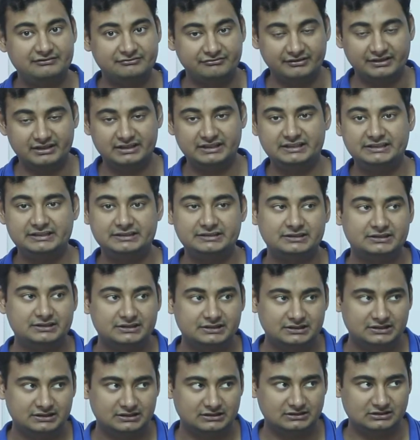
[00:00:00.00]
very
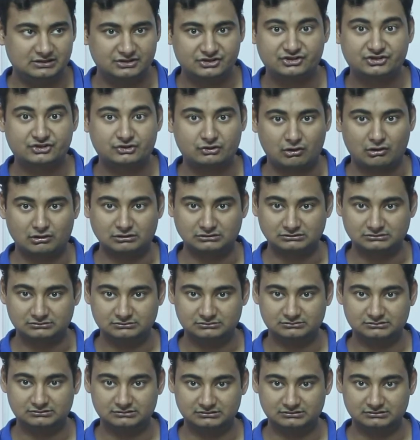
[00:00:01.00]
strong.